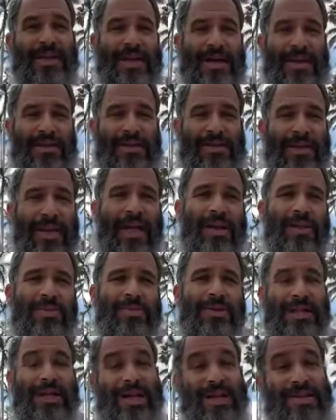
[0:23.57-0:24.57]
And the
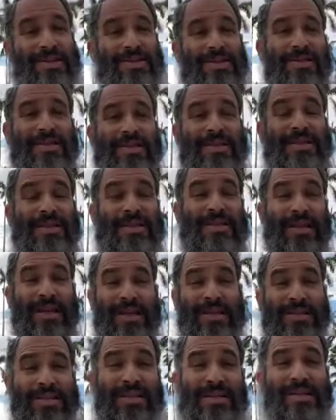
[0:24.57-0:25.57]
Talmud answers and
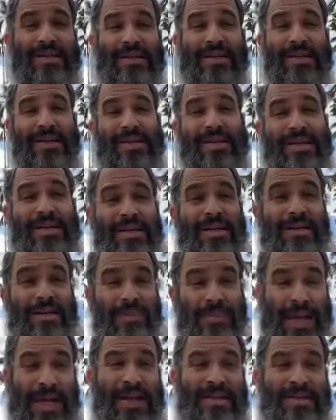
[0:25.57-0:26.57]
says, it
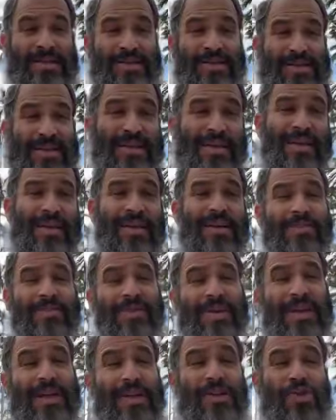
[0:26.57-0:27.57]
depends.
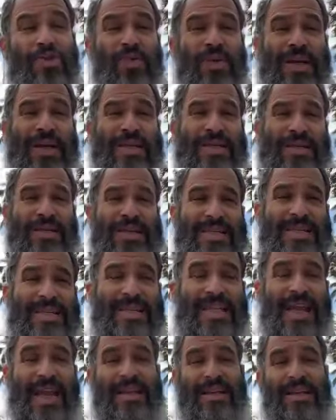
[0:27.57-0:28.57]
If each wick is
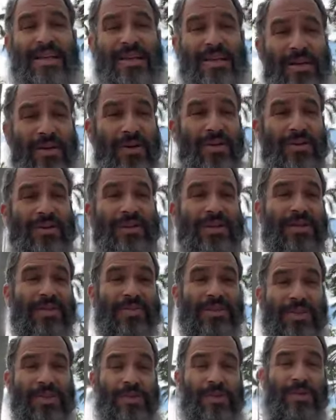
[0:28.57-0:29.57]
standing alone
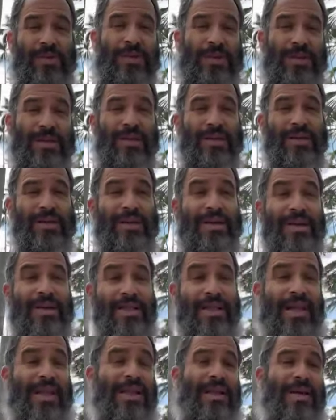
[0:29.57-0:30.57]
individually,
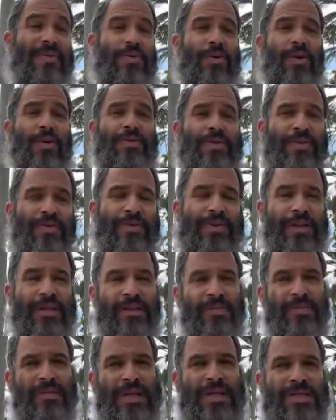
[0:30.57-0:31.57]
then they've all fulfilled
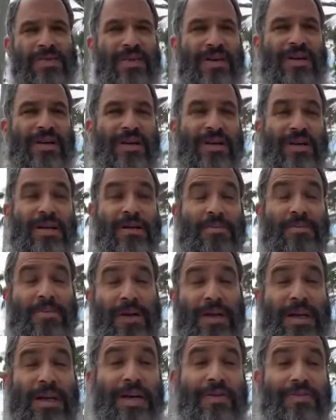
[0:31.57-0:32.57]
the mitzvah.
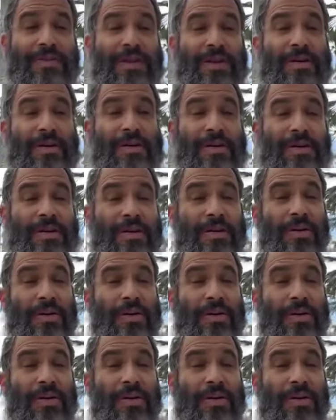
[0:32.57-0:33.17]
But if the